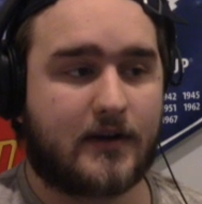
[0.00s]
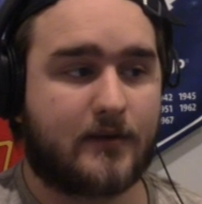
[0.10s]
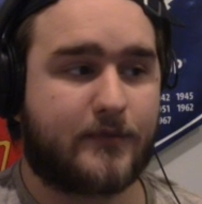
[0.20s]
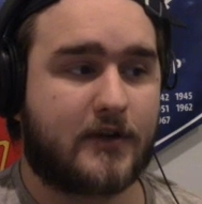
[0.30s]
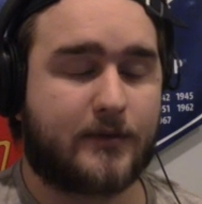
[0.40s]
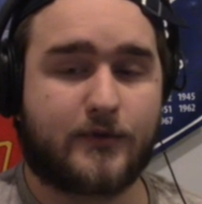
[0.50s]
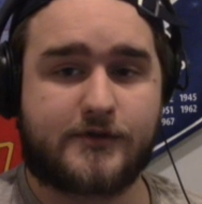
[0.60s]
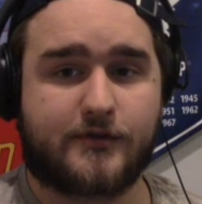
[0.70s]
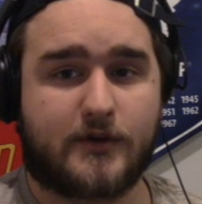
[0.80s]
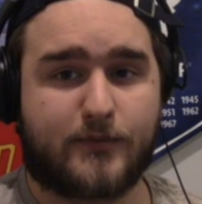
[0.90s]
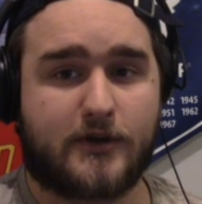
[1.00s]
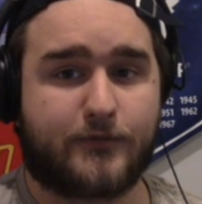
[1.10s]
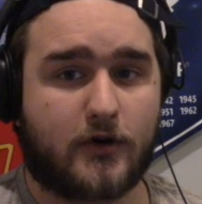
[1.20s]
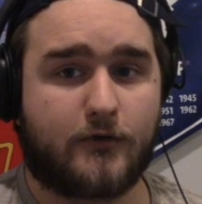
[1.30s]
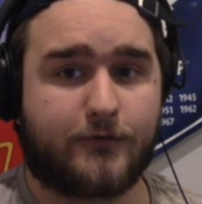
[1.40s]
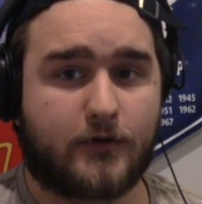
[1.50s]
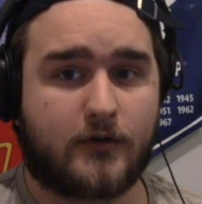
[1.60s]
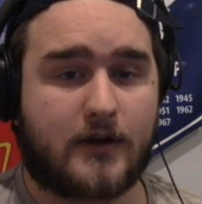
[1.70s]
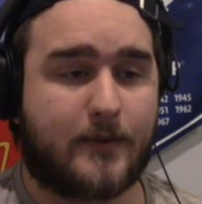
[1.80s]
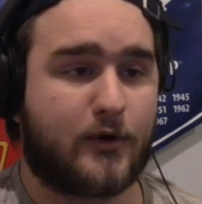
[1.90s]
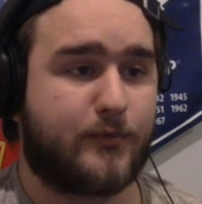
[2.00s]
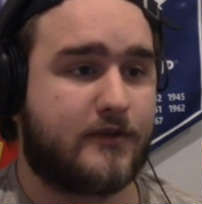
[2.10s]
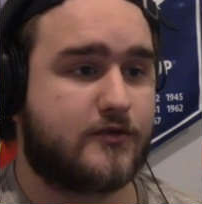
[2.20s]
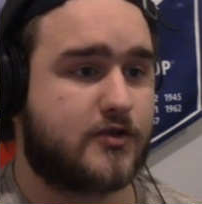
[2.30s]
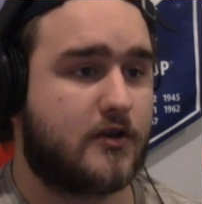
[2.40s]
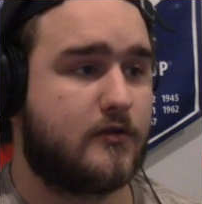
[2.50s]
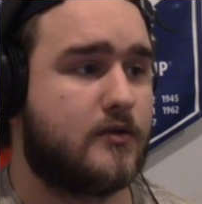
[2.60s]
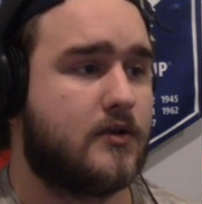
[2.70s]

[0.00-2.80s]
and I'm thinking about doing a Be a Pro for MLB The Show.